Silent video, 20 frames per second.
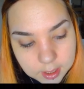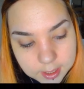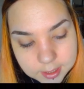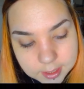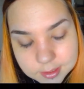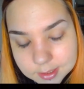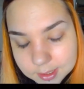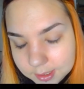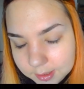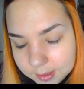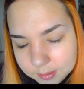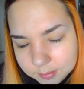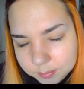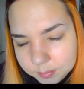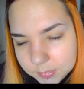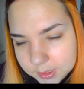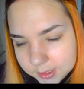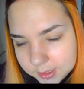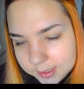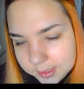As I
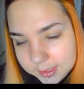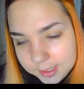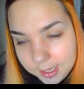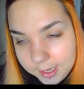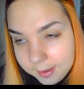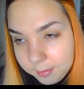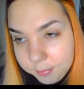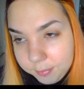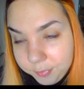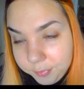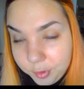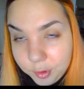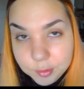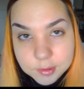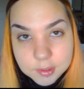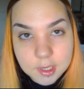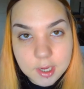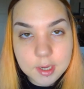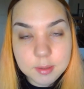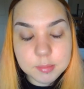said a few
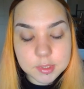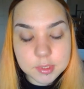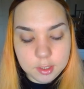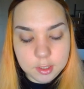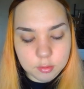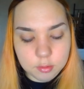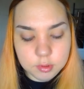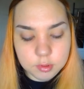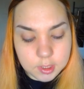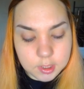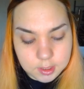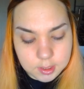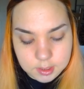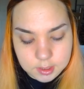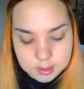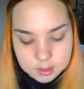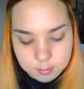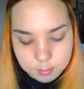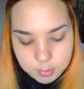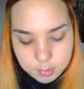times, I don't think
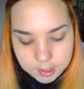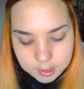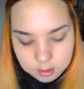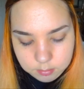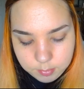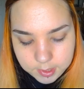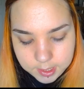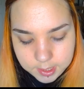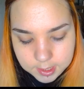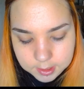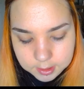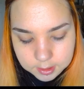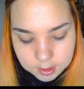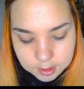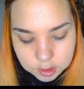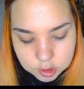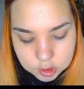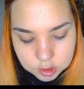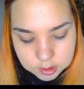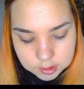it's a bad palette.
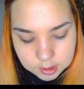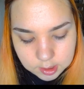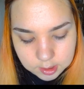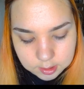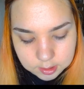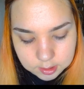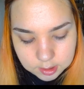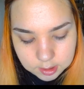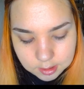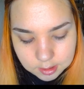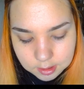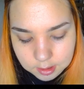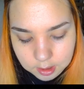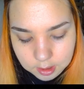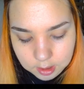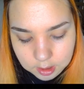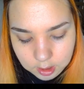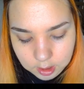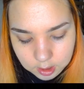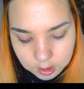I just think that
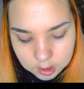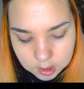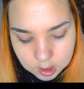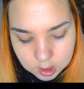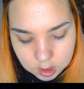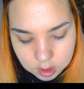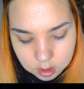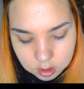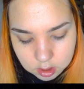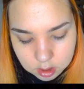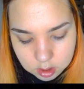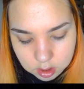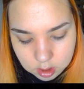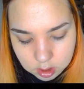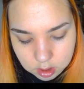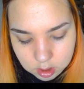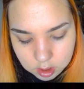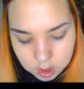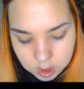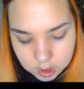the
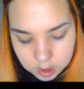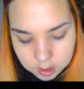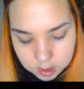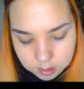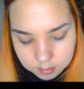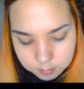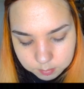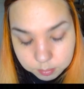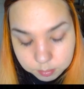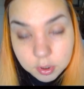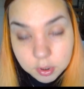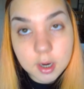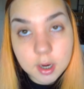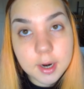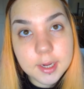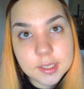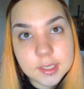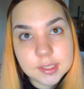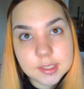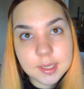
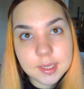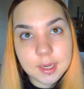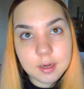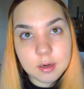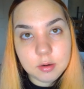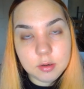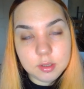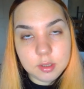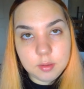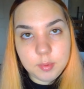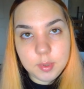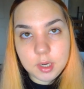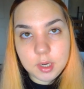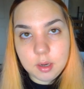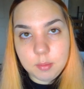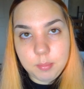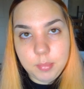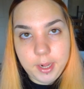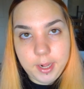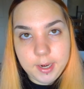price tag on the bigger
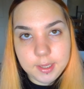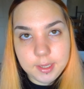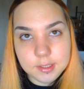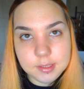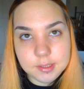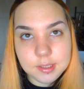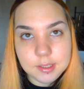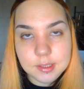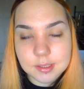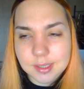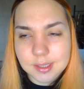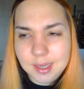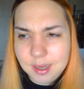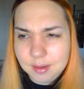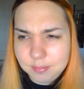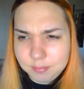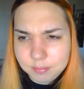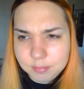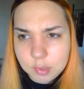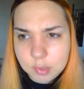palettes is
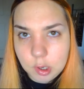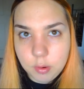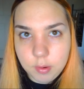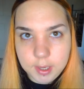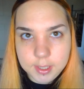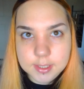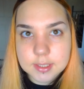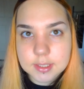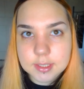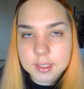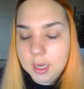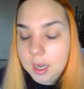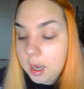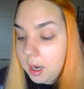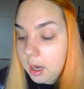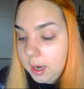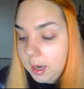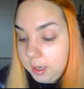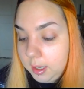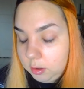crazy.
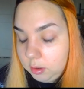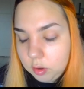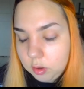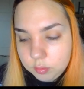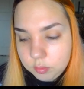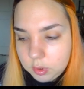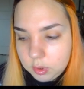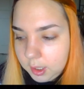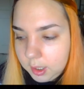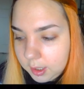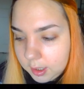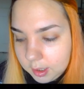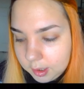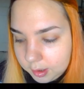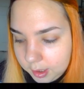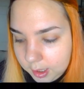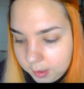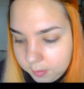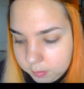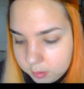I don't think I
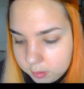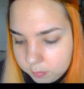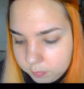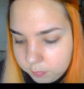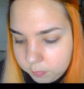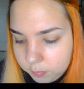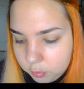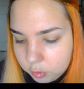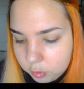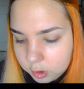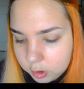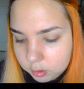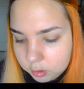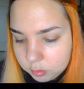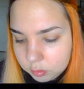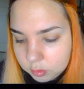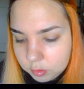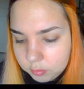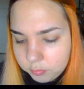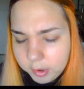could ever afford
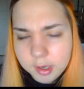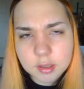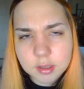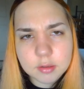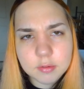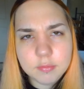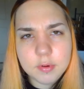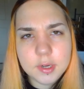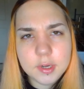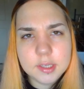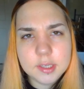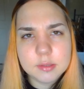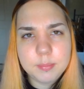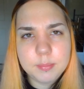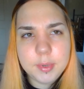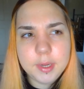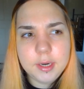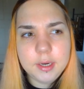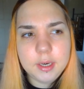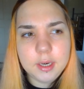or rectify
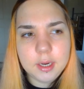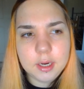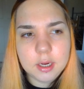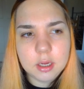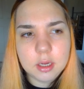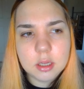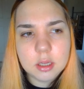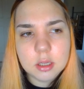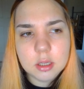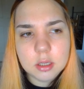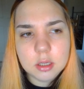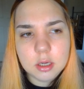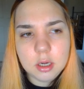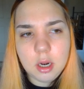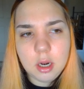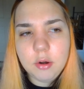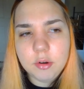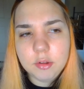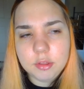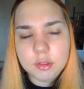spending
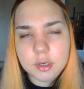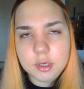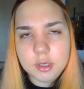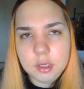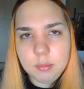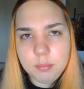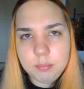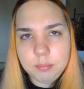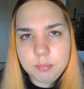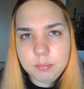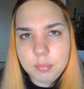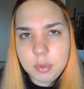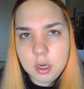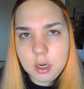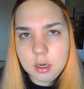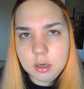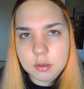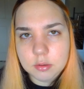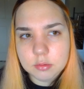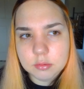
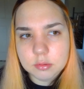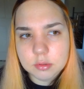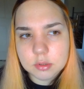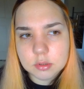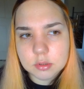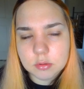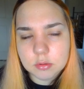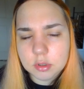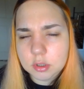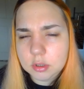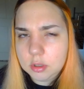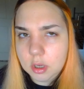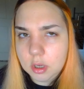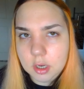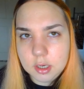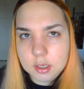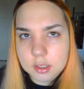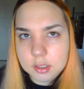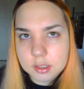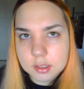£130 or
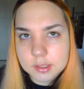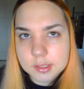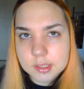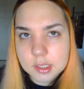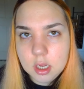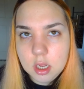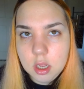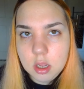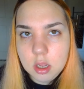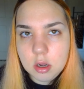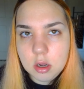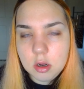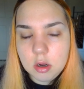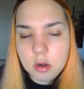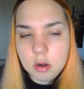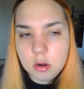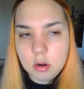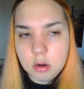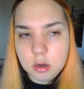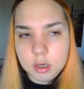dollars
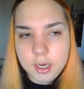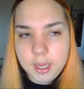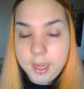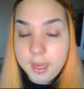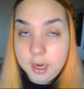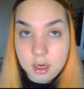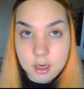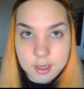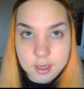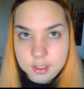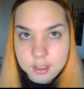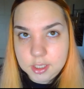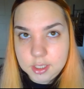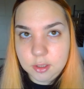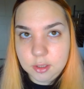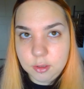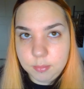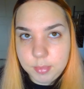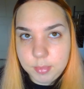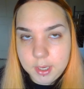on a
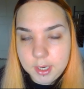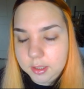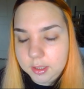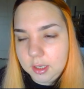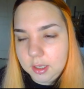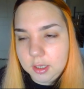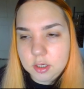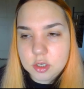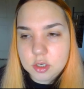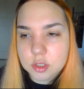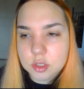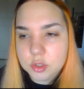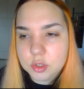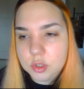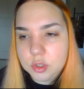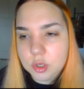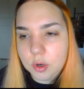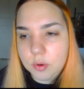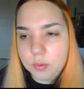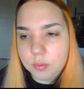eyeshadow palette. I just
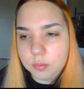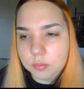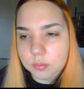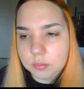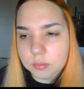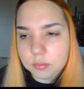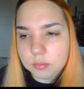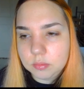don't.